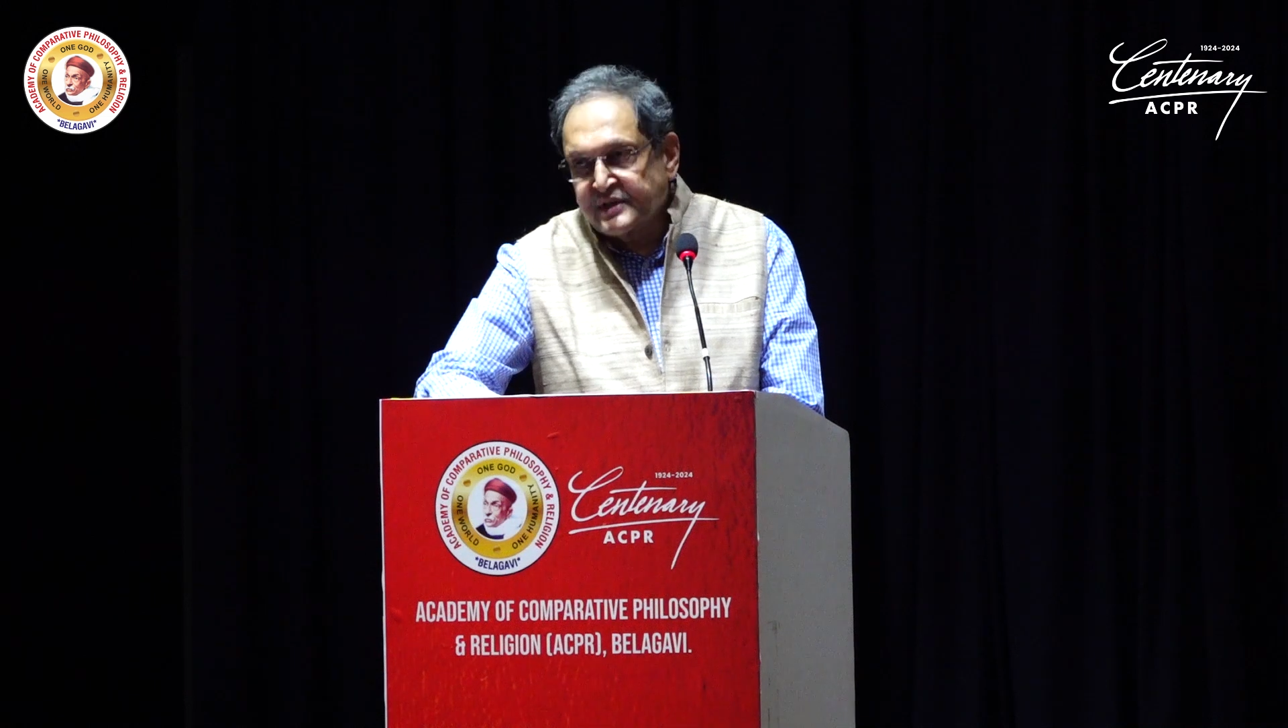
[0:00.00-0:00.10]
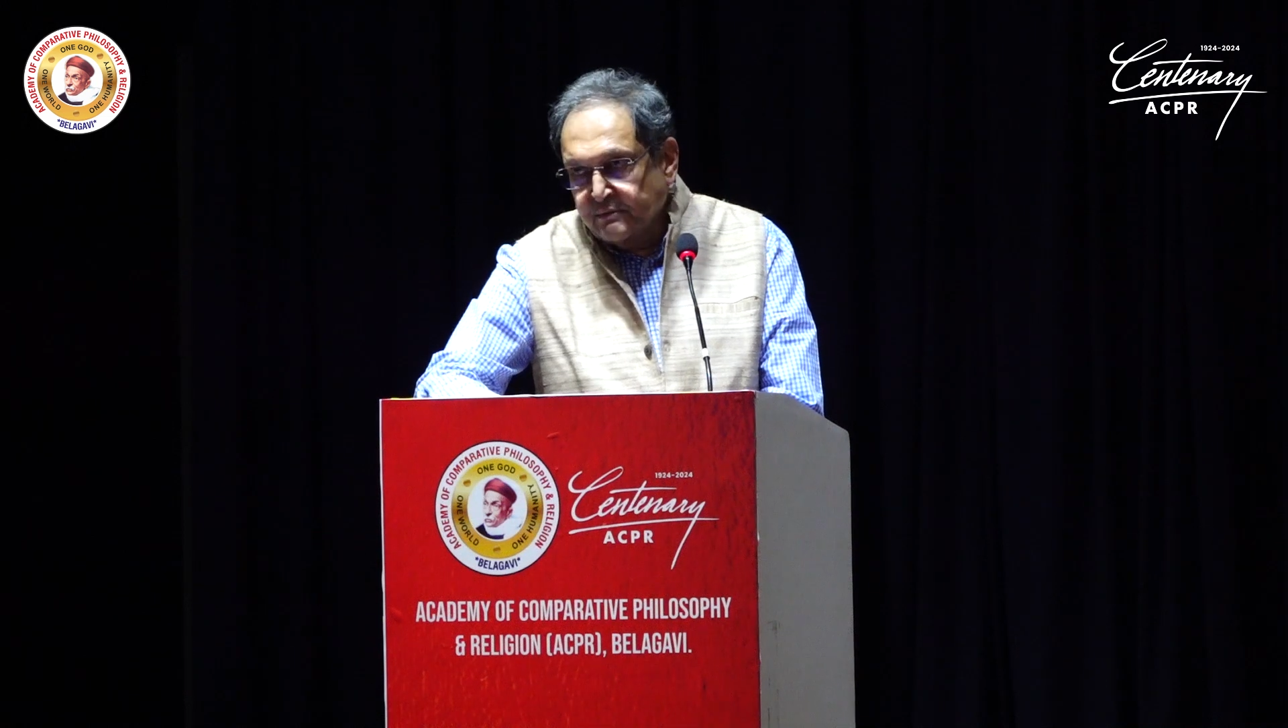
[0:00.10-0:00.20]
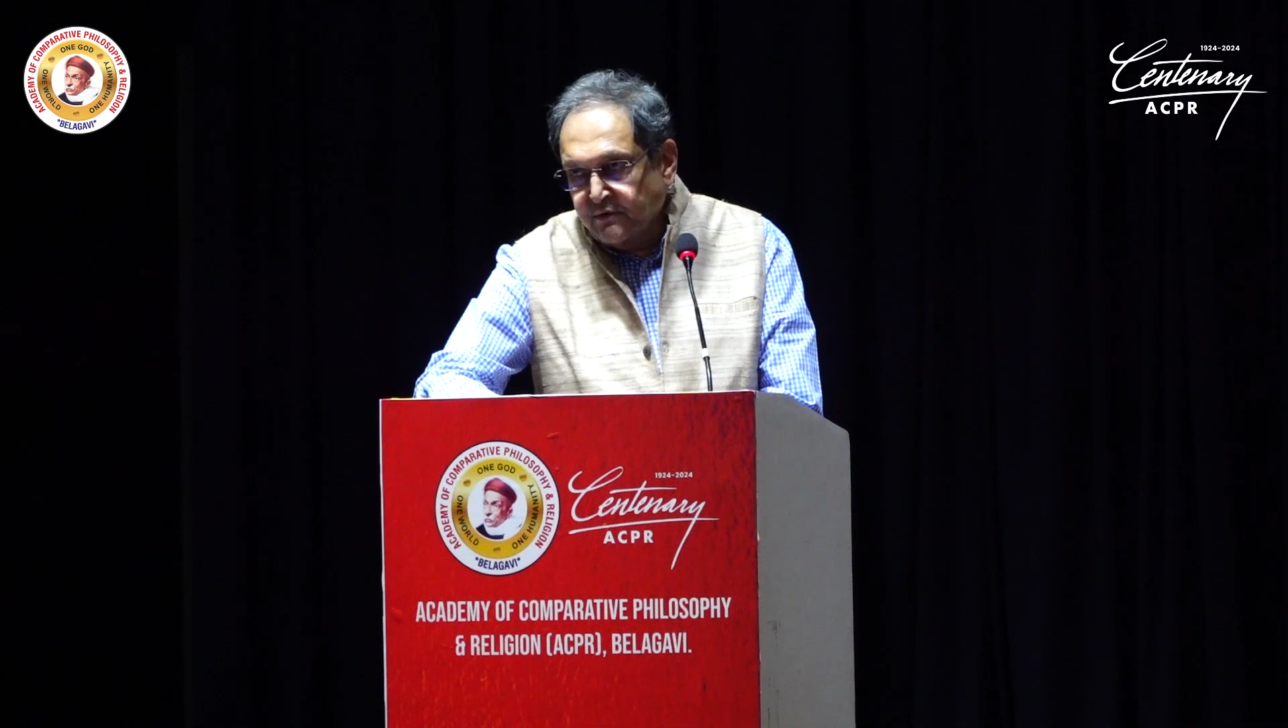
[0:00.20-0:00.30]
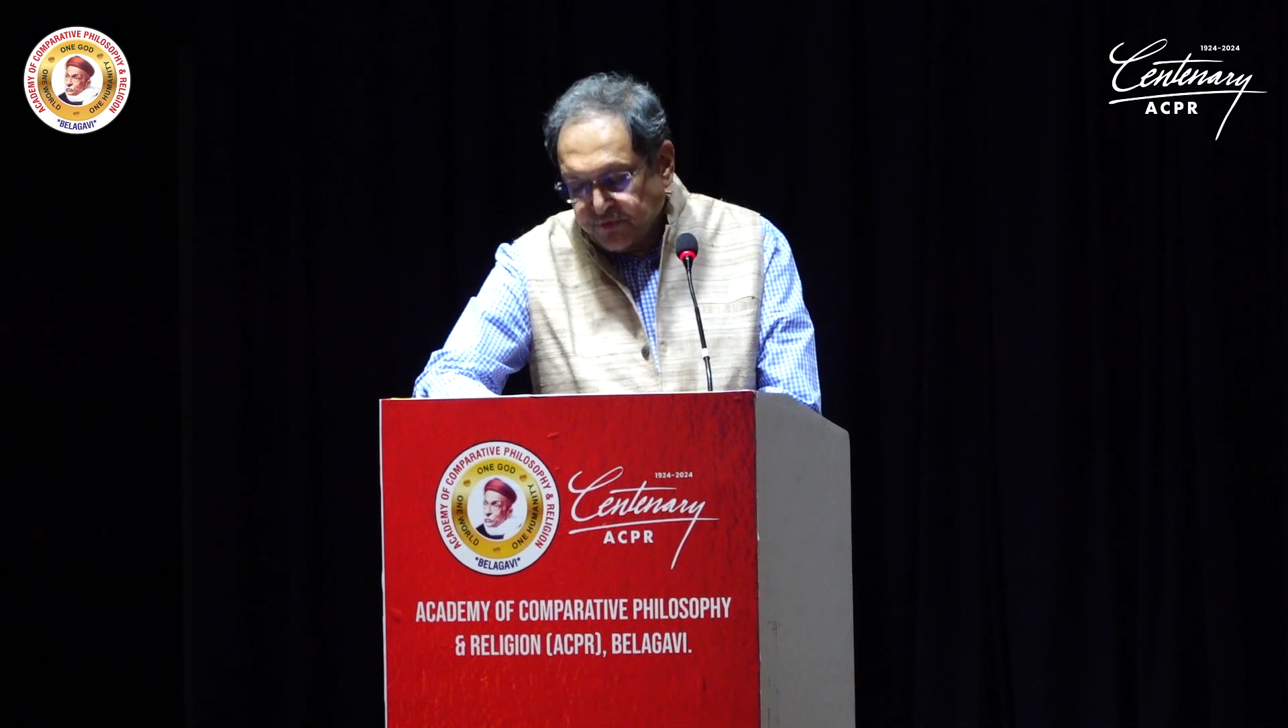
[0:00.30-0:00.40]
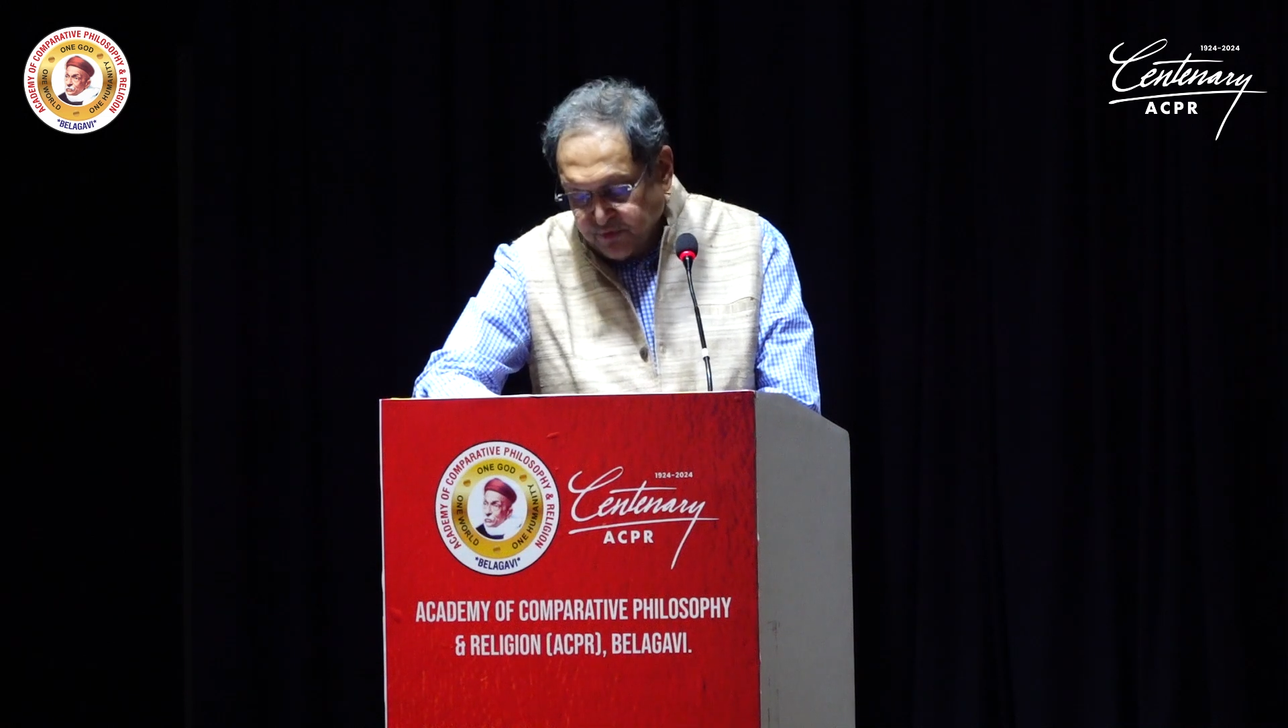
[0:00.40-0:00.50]

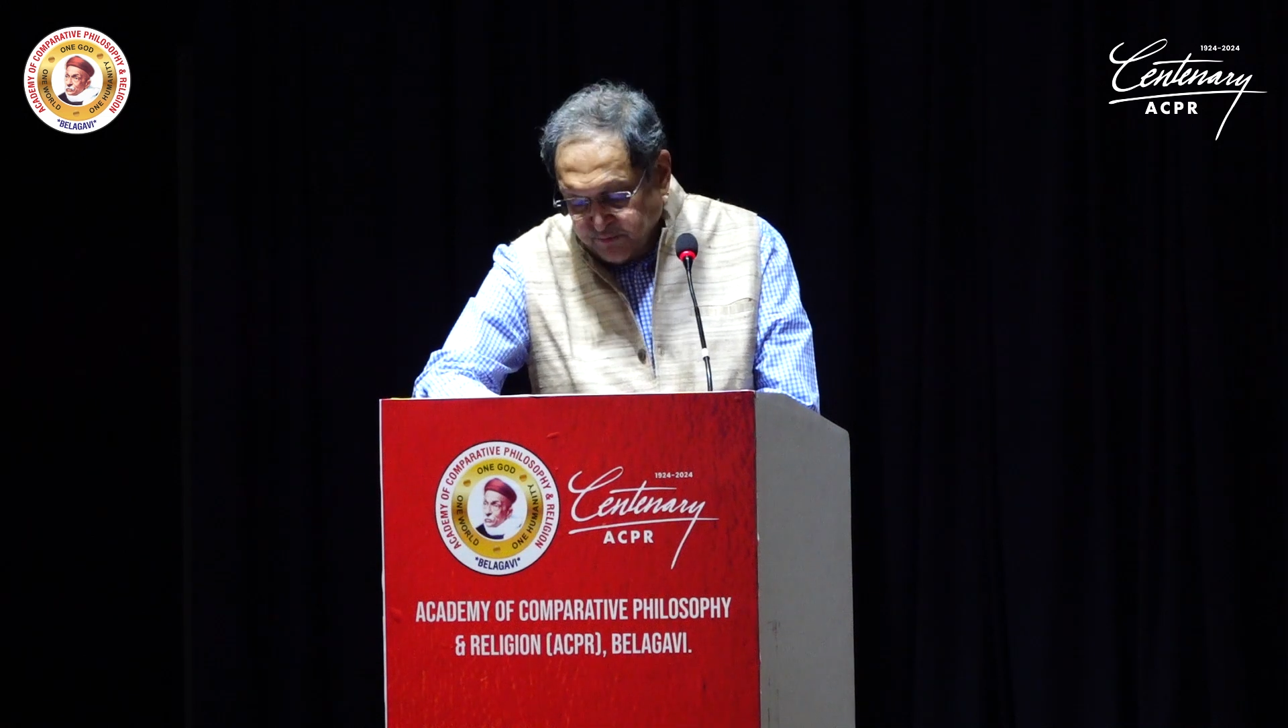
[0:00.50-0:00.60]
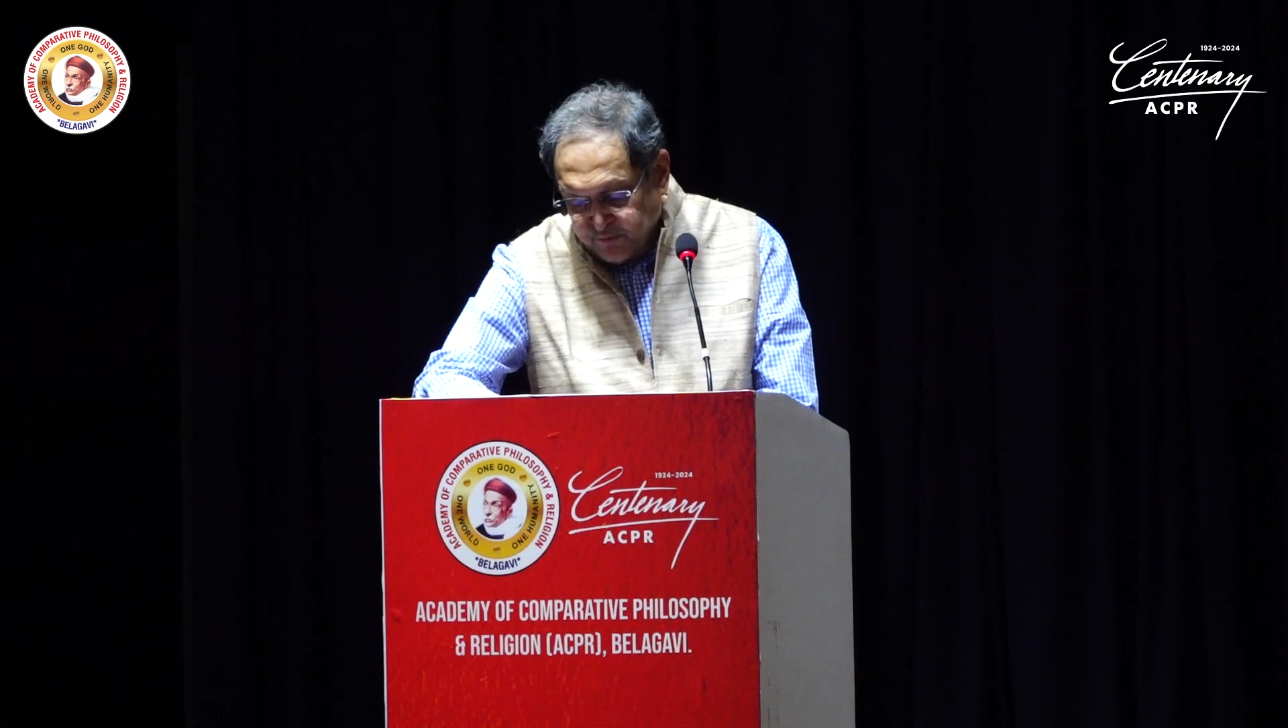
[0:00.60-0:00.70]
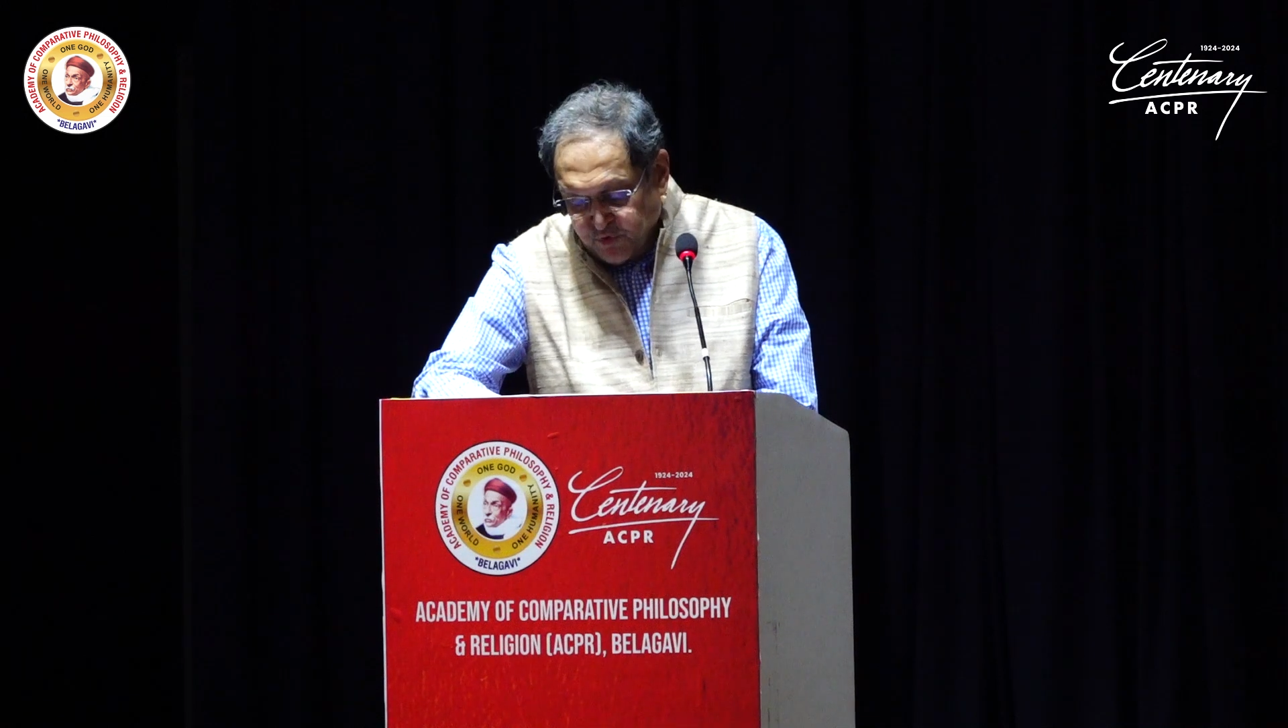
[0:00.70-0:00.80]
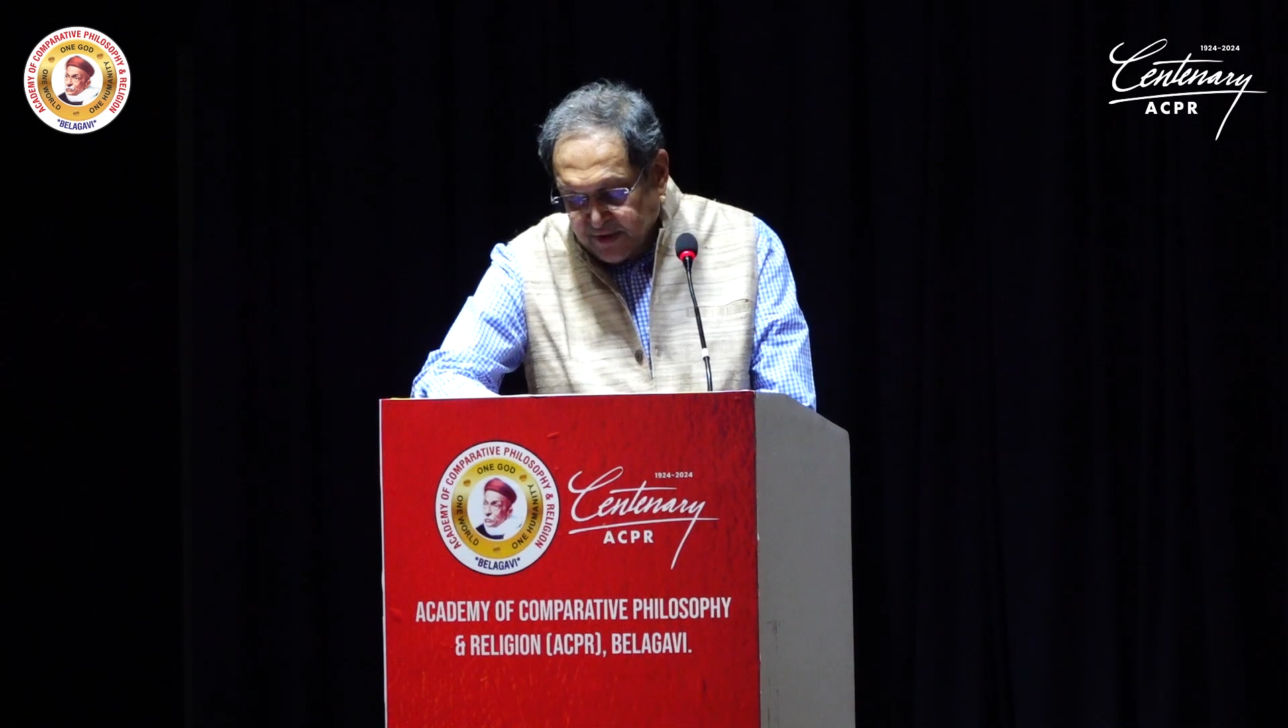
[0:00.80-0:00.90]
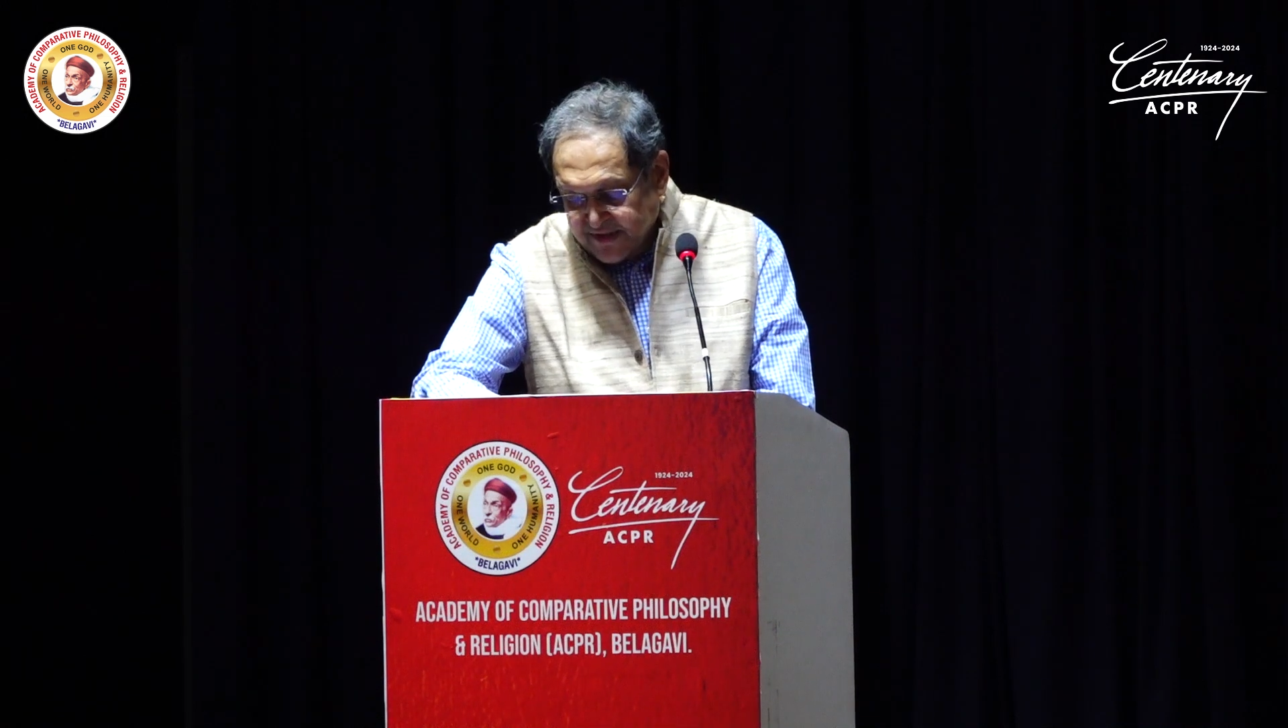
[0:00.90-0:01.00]
Some of you who are